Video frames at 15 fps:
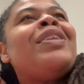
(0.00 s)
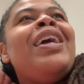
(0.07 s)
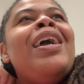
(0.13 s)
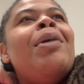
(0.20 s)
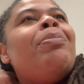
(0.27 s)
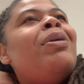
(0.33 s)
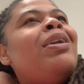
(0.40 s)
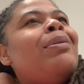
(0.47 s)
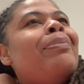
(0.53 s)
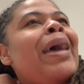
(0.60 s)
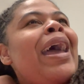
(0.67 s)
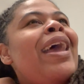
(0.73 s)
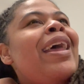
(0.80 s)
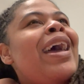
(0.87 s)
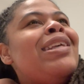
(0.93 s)
And put a
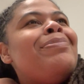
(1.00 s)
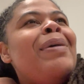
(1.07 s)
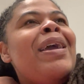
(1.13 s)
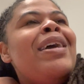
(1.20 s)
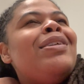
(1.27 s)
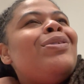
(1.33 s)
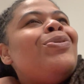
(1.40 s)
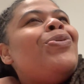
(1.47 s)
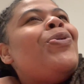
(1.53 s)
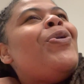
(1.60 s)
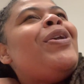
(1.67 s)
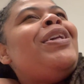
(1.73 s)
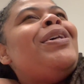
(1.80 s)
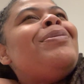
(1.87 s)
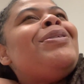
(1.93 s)
badass pantsuit
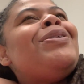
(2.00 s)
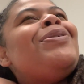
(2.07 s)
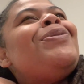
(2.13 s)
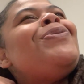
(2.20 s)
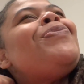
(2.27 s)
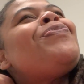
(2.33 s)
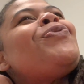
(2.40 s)
on them too.